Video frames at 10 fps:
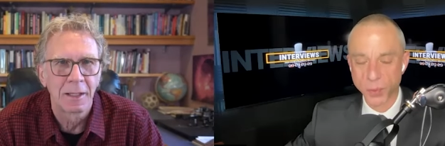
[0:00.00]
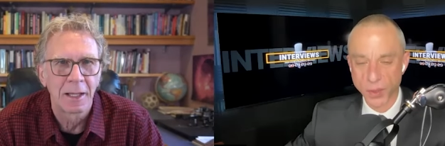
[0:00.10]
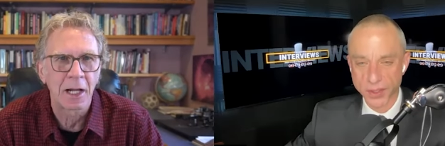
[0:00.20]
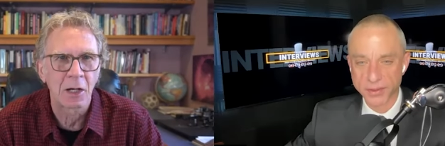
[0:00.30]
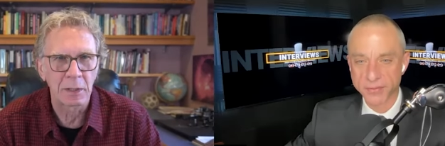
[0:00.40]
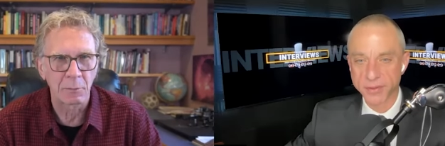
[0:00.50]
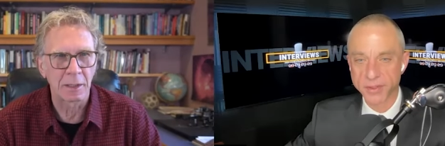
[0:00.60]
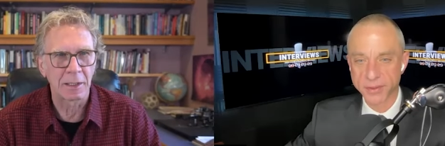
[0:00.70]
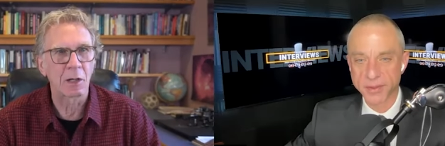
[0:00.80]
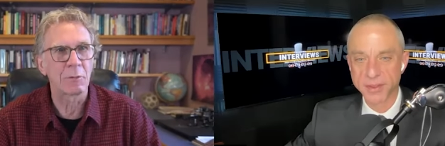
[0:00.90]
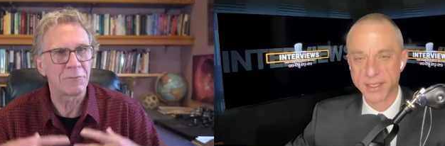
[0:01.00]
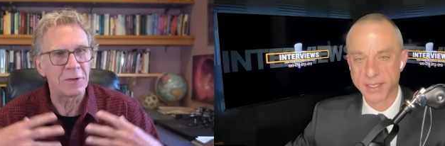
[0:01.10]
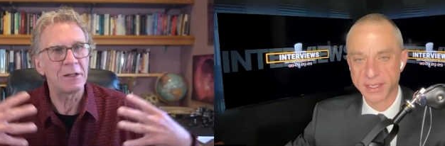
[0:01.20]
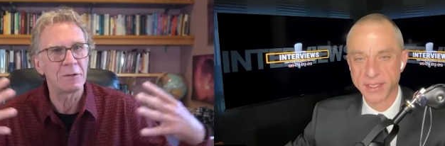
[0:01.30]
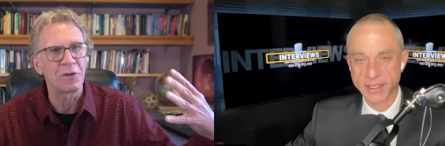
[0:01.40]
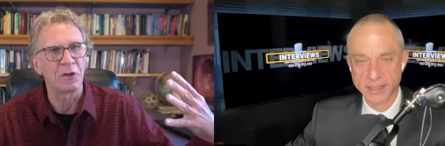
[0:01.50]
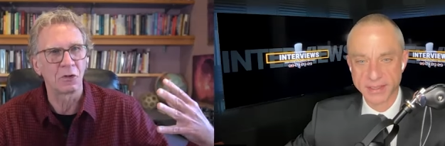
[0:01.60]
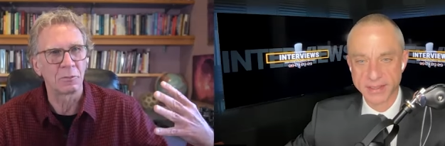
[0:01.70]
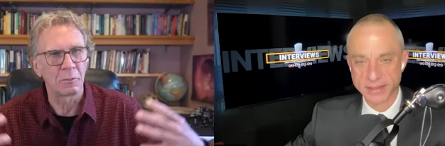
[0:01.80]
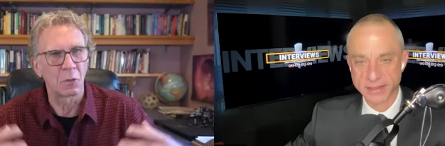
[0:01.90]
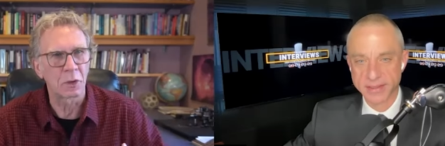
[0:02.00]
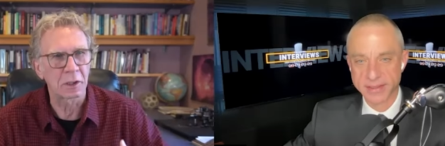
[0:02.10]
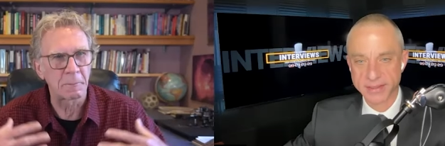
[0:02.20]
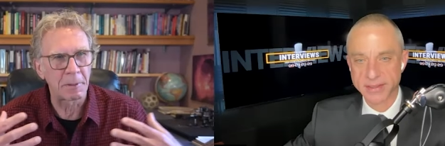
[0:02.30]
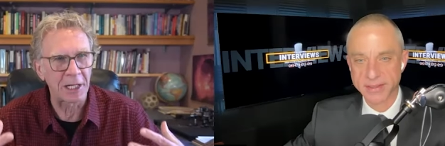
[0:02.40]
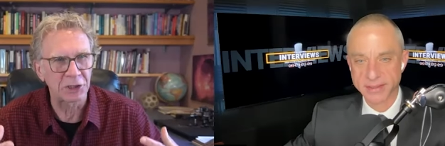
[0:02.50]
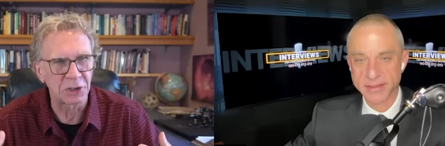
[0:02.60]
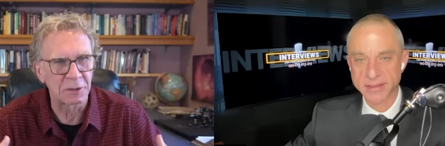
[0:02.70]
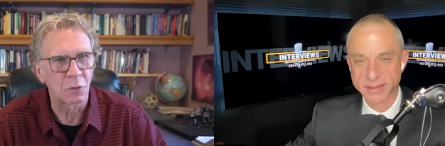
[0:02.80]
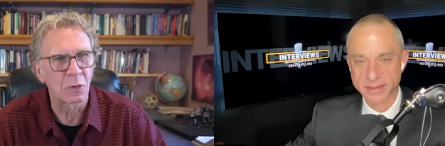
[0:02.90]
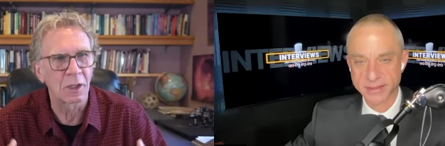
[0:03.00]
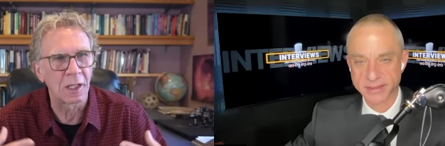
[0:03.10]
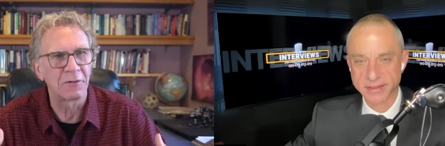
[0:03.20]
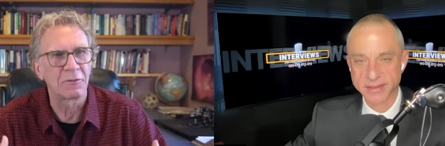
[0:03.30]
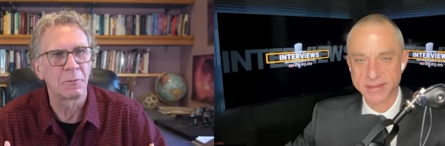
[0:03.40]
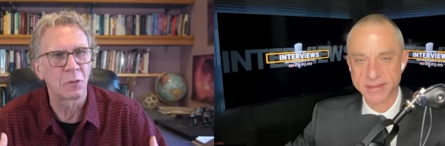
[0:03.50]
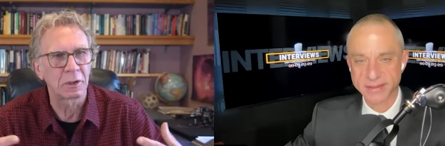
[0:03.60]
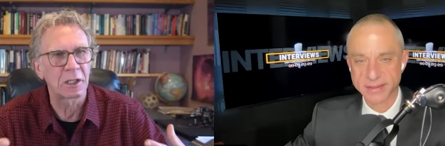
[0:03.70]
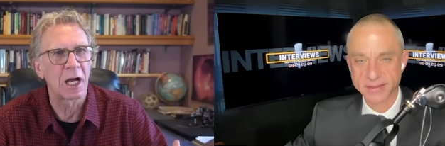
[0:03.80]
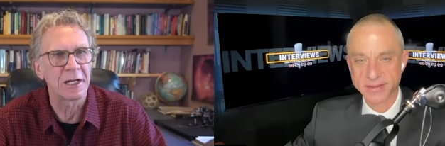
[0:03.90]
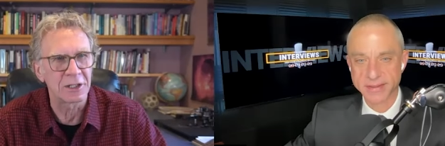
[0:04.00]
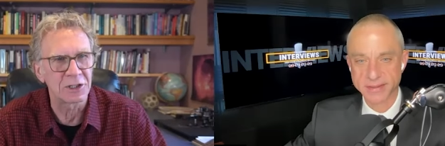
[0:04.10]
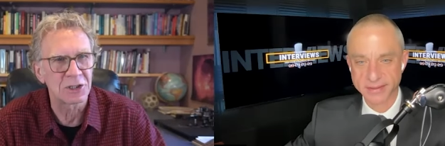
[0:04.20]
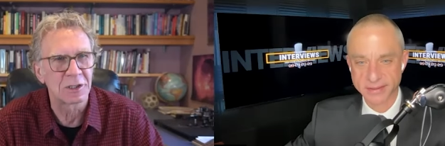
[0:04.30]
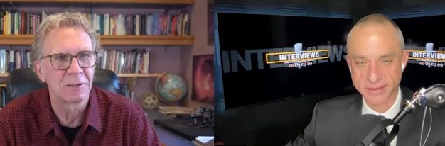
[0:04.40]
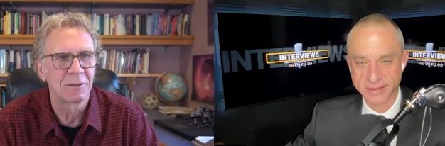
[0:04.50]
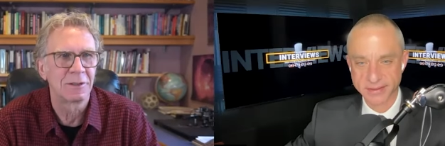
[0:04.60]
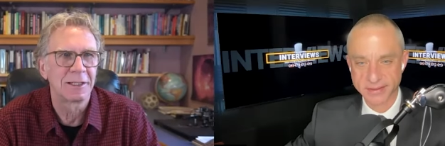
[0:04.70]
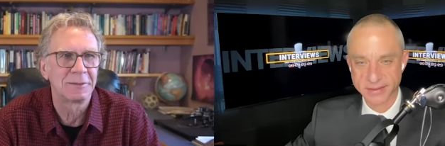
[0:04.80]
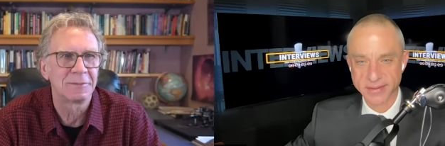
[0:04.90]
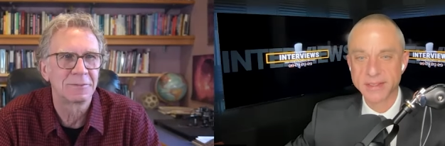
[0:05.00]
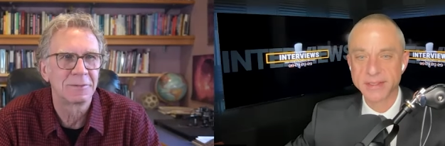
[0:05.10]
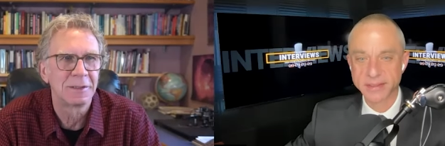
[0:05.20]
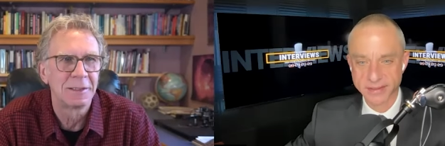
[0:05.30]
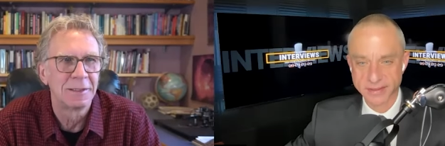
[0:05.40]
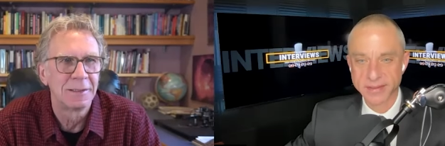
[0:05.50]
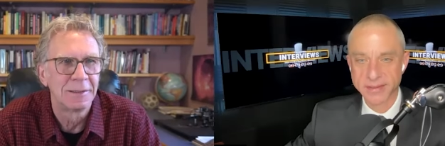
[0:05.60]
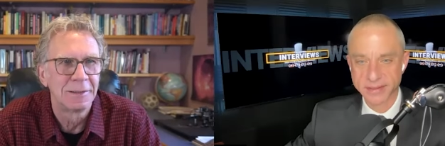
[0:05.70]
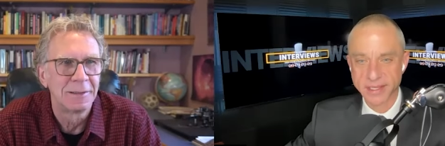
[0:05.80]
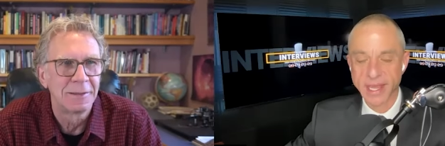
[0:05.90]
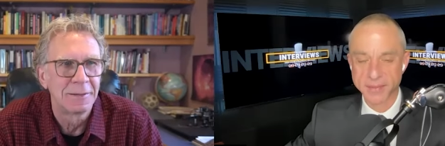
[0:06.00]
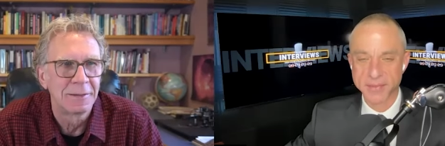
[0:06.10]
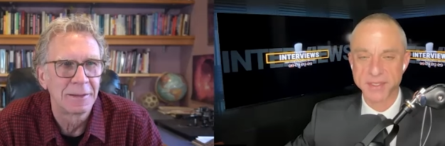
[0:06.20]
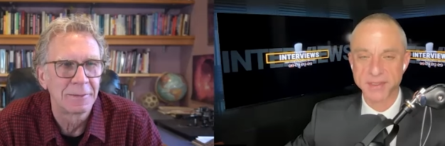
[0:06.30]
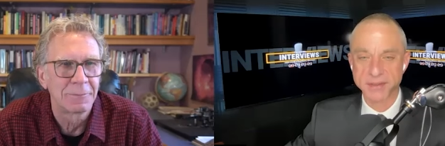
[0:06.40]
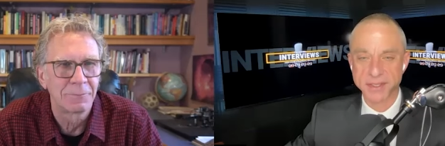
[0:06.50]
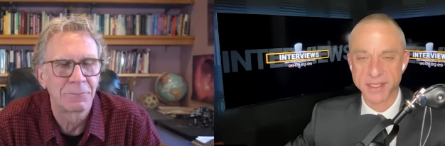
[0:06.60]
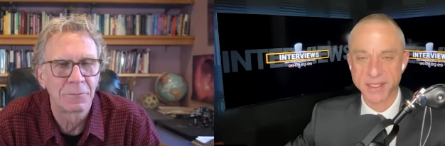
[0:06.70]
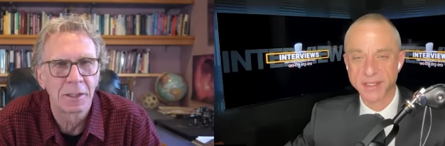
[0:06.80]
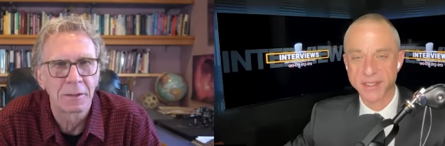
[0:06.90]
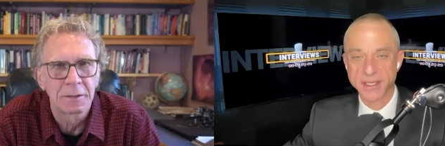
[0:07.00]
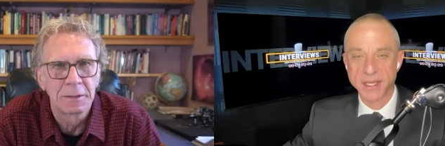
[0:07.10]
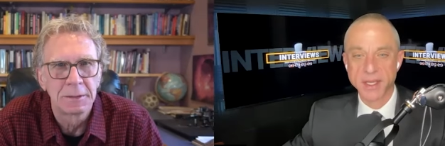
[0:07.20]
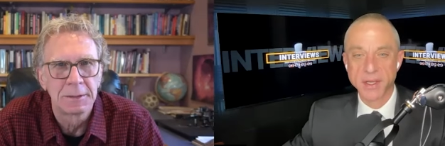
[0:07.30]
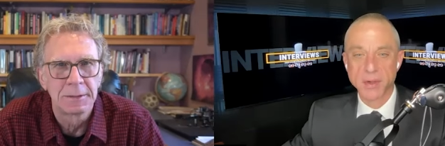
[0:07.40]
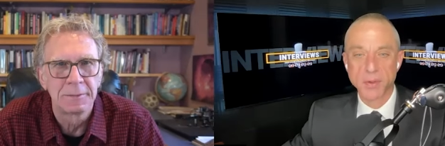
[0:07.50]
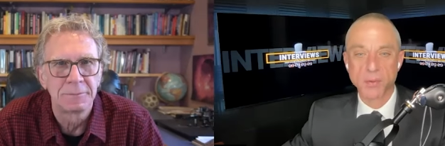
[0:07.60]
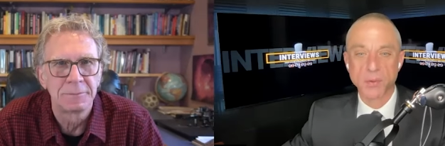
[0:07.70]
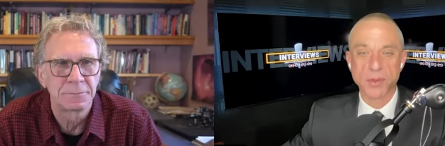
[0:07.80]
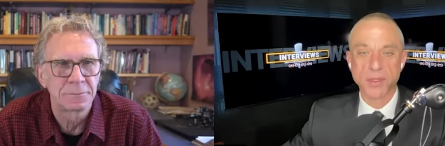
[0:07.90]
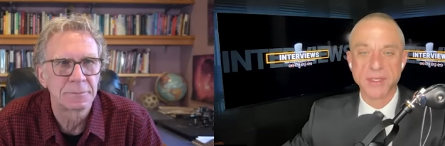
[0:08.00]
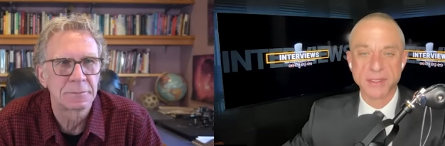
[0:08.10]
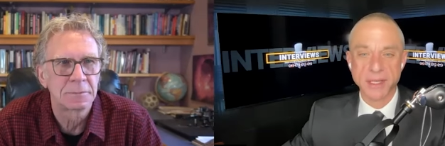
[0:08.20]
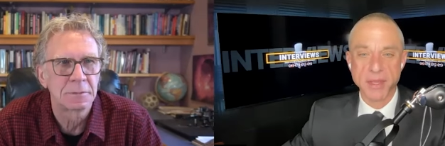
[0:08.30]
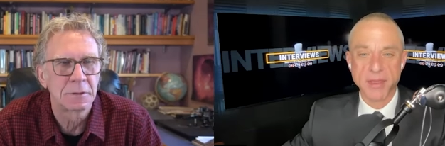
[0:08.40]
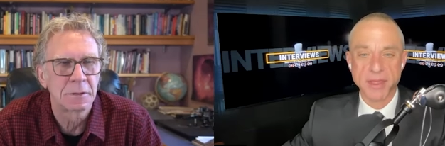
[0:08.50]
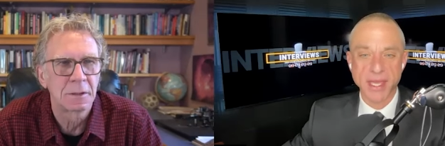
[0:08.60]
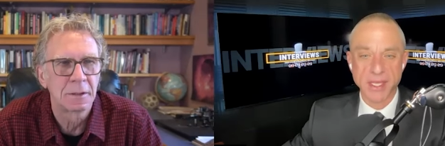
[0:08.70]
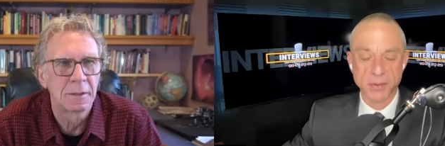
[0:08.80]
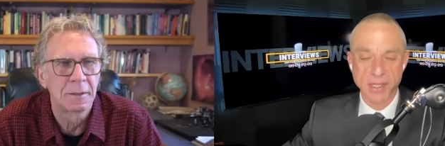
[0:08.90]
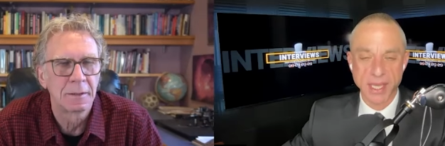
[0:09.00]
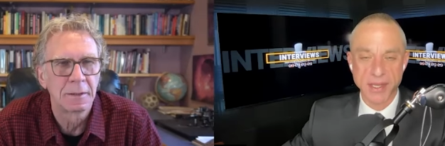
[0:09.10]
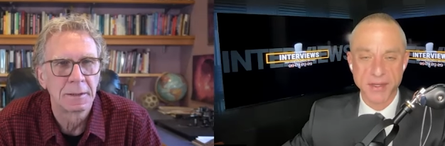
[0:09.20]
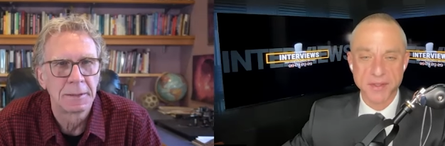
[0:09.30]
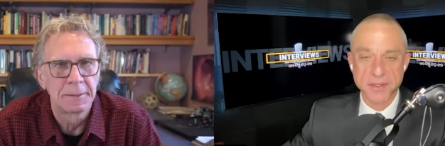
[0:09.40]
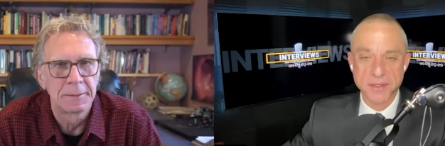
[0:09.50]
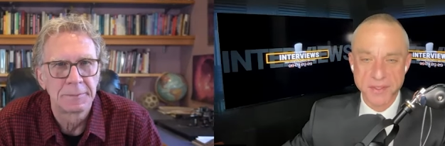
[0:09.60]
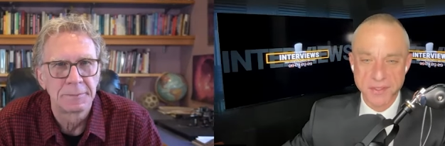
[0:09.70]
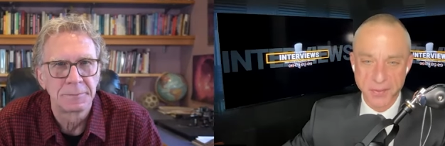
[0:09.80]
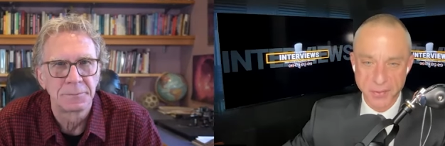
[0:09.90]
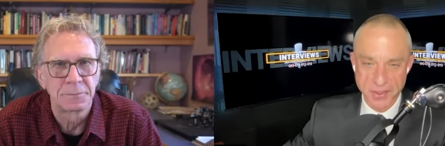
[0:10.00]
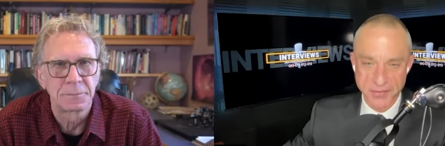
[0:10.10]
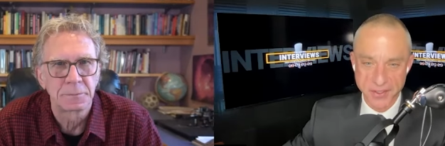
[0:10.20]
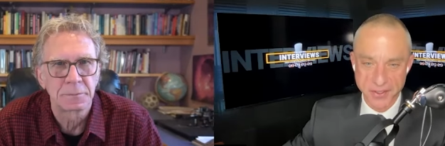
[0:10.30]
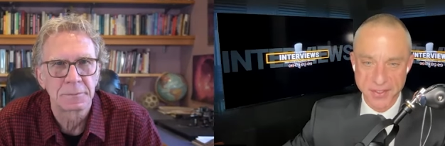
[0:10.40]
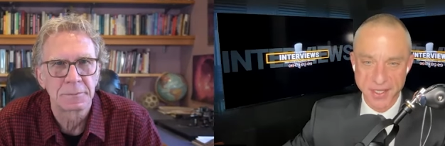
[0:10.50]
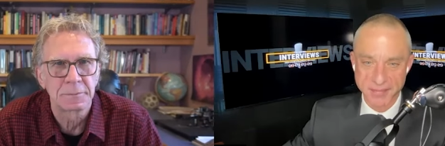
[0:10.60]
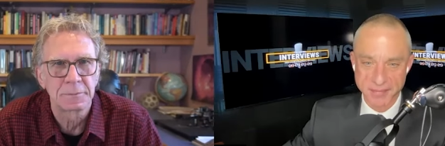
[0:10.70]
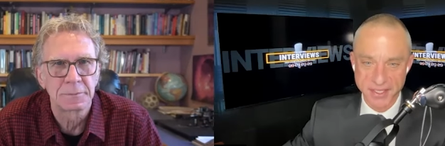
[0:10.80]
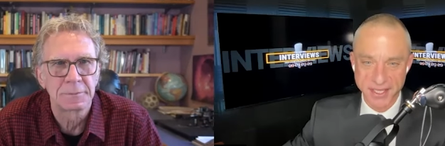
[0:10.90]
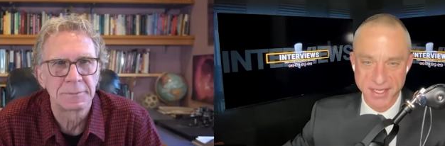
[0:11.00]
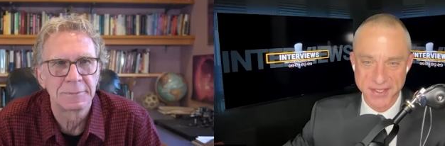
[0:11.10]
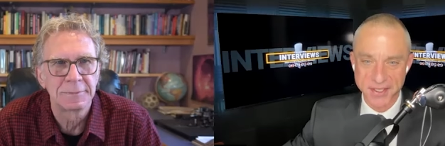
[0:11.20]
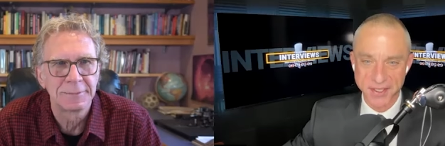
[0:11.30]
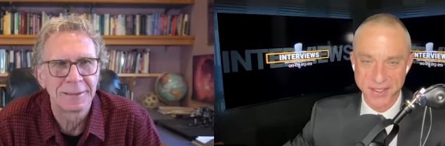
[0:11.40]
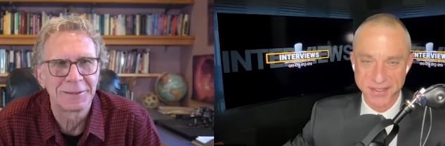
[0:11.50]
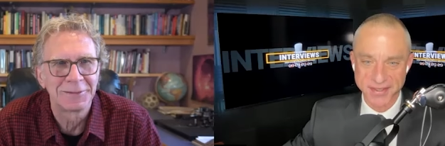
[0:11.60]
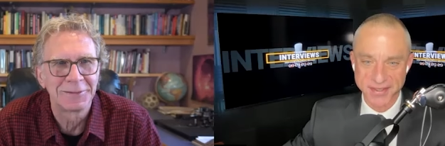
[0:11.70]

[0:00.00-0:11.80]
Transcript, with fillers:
Speaker 1: Wonderful. How do we how do we feed the field more compassion, more love, more kindness? Right?
Speaker 2: Absolutely. Rollin, let me thank you again so much for your time today, sir.